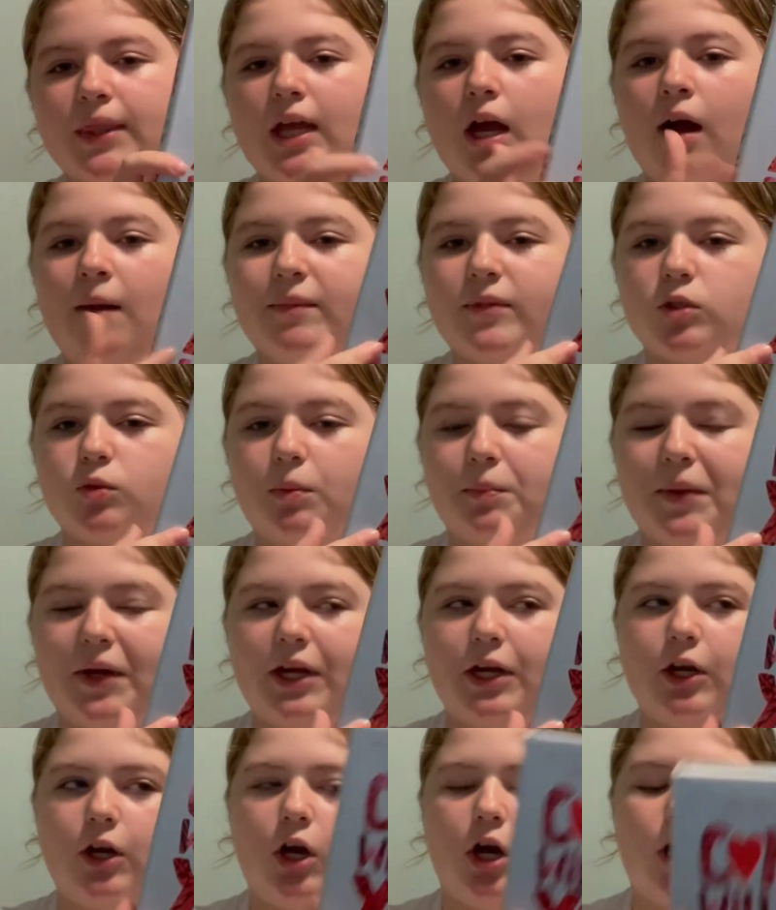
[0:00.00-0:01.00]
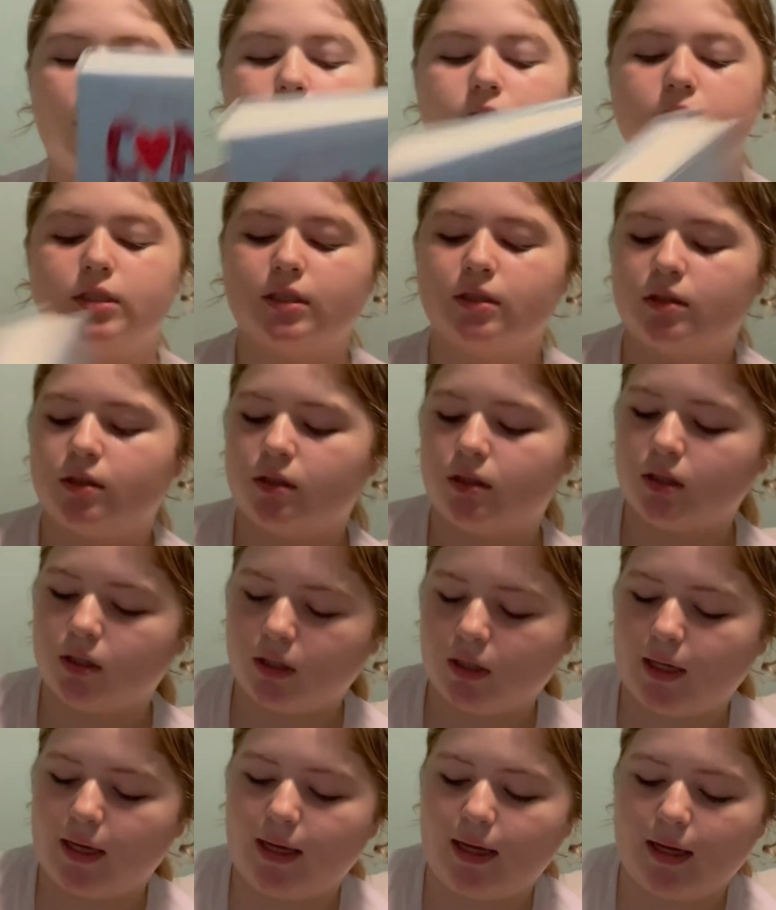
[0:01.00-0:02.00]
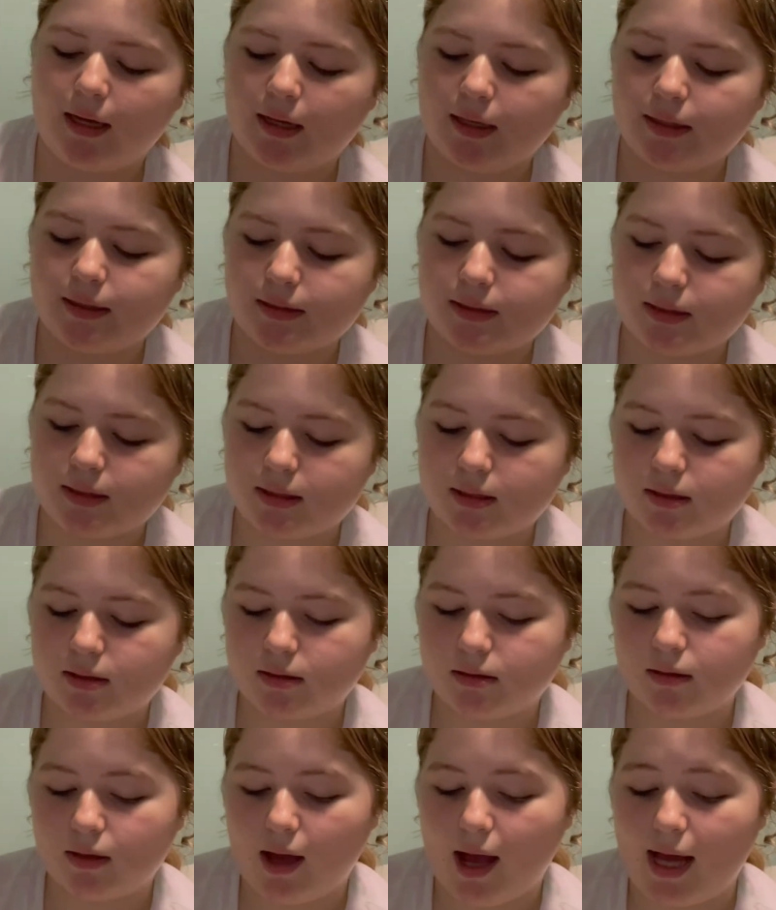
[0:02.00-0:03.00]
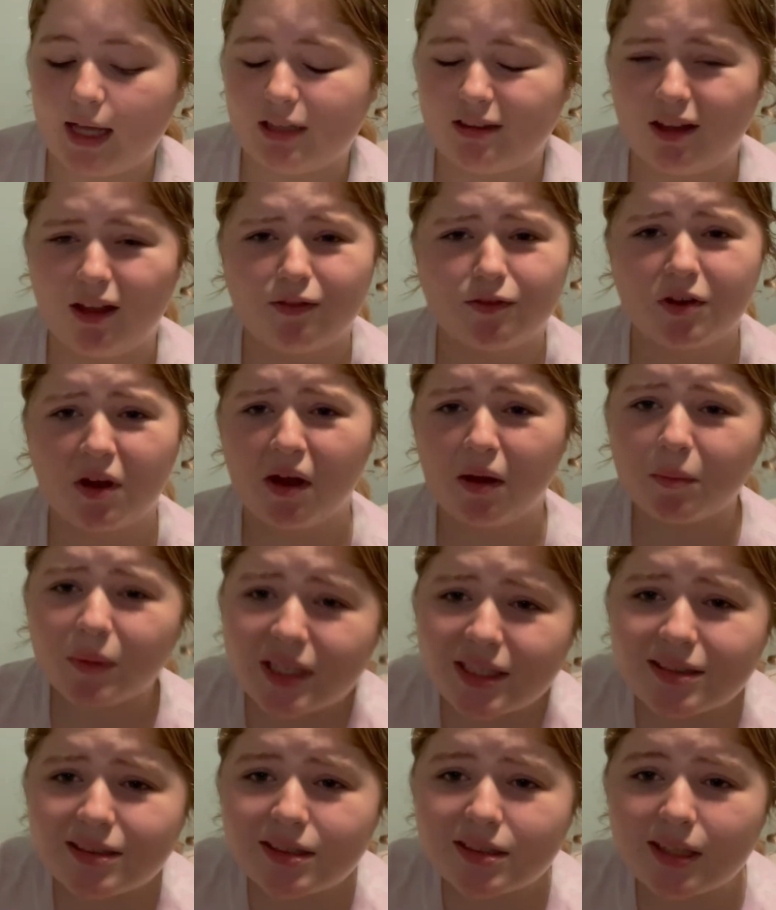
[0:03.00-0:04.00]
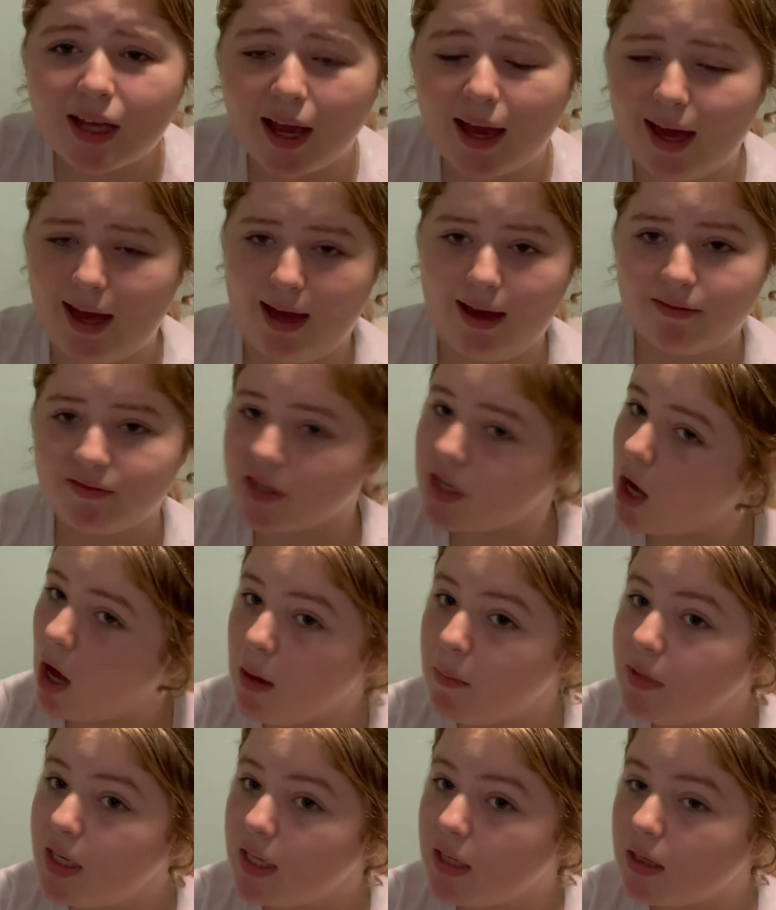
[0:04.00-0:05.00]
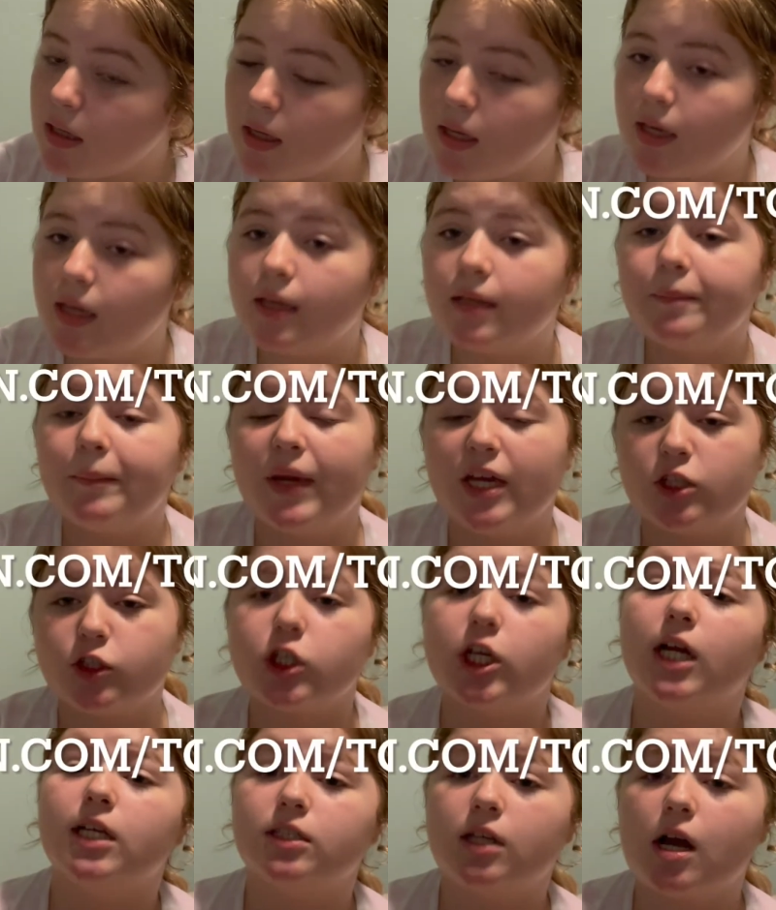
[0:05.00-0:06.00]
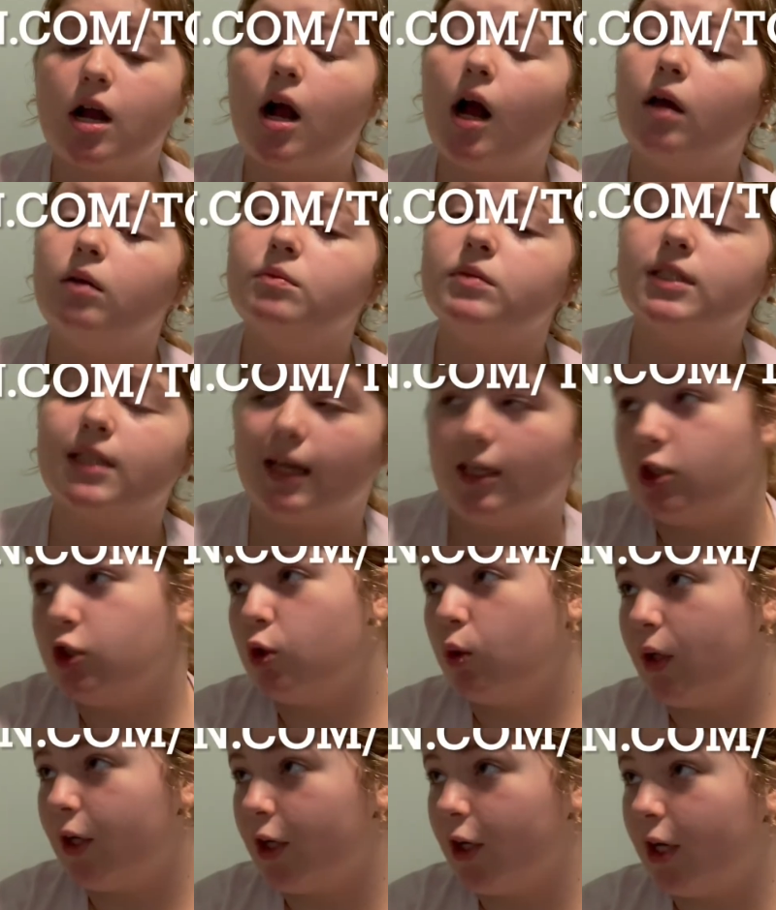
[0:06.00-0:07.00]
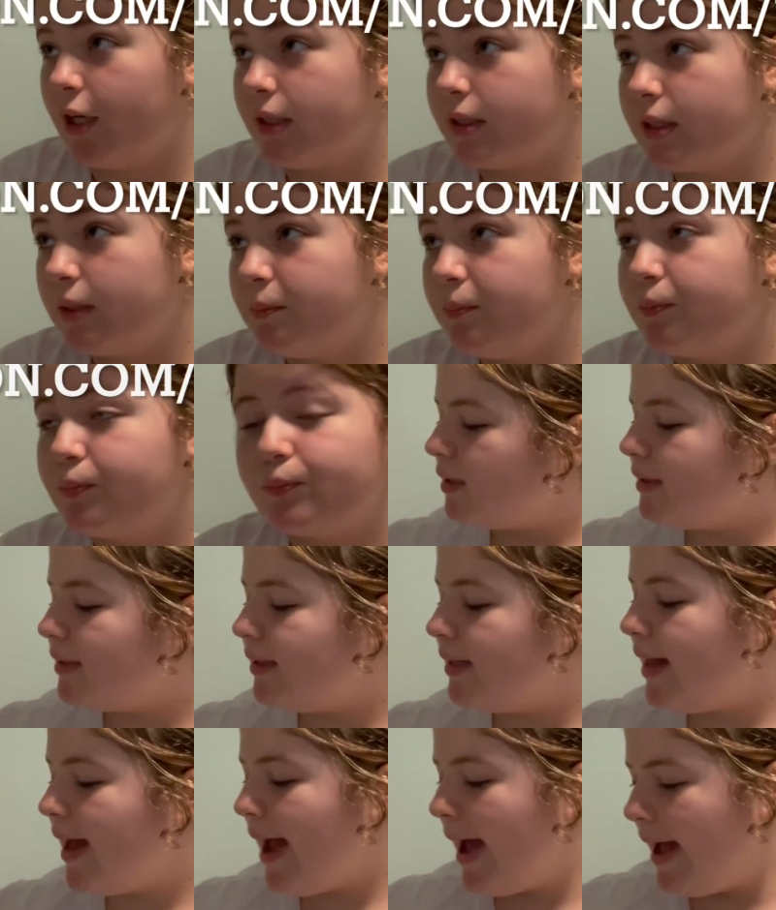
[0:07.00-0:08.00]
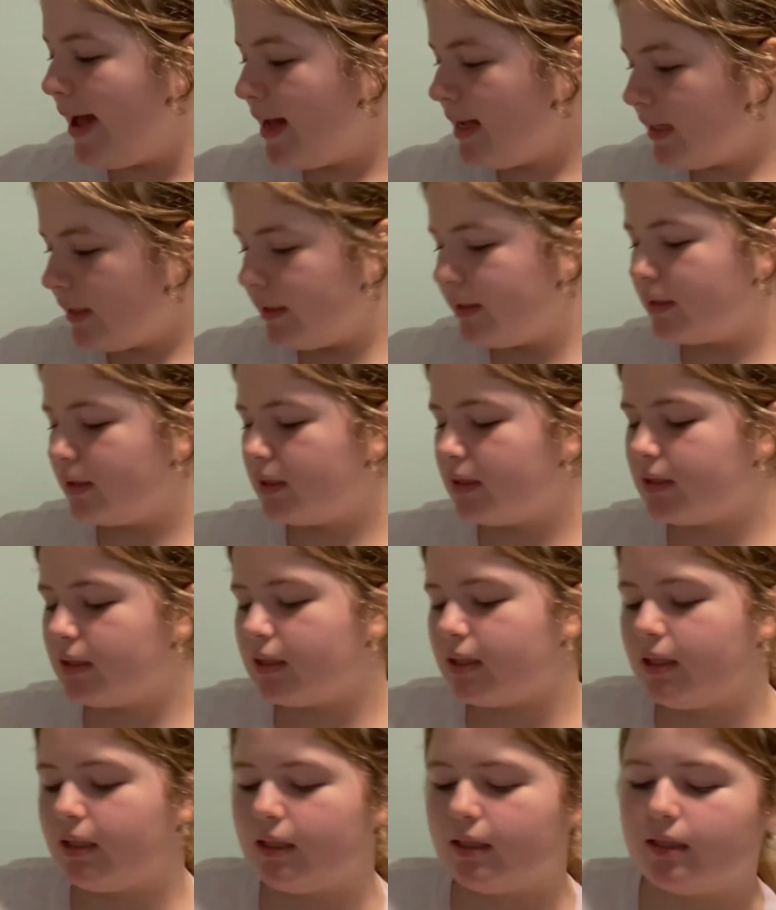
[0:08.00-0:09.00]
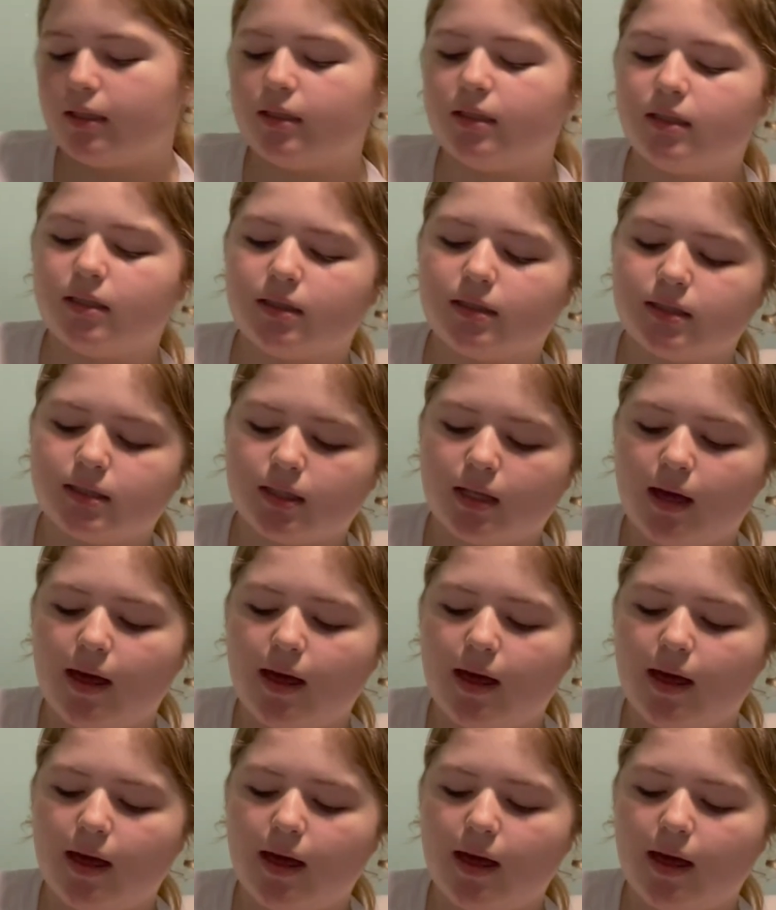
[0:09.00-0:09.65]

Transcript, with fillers: Comics Will Break Your Heart. And I love comics. I have a comic. Patreon.com slash Tori Gracen. Next is